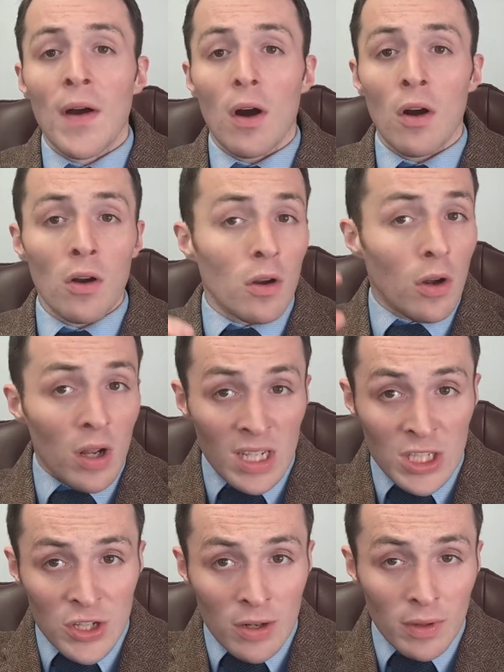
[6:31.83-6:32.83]
are
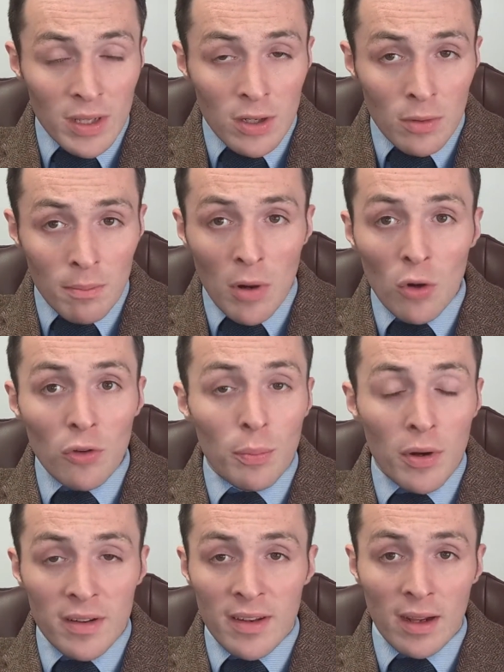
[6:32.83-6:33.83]
generally your most
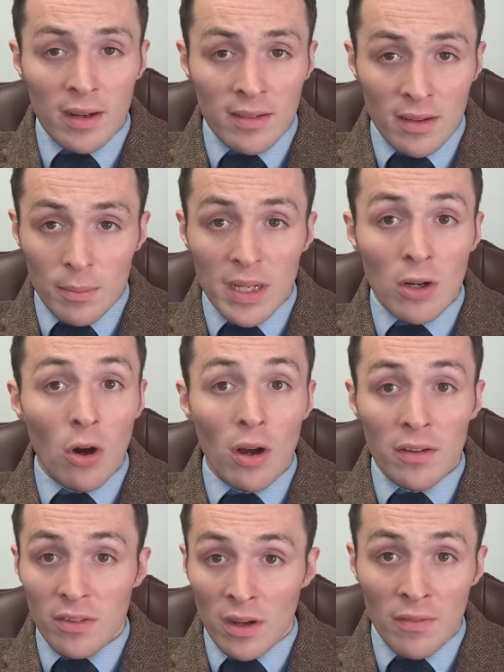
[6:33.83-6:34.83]
protected
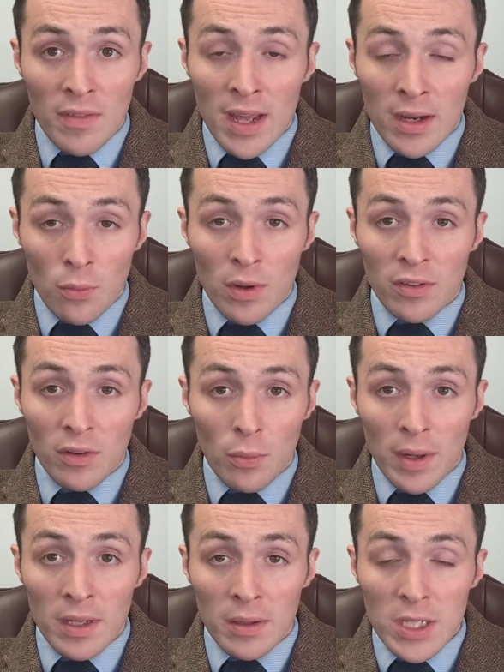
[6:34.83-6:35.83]
because of that ERISA
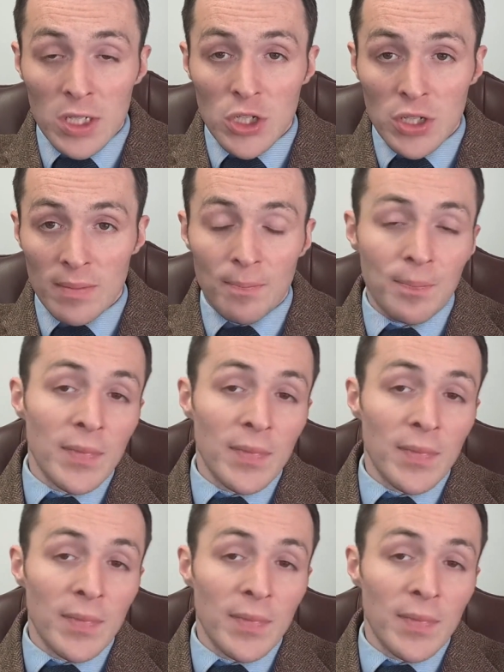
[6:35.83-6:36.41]
regulation.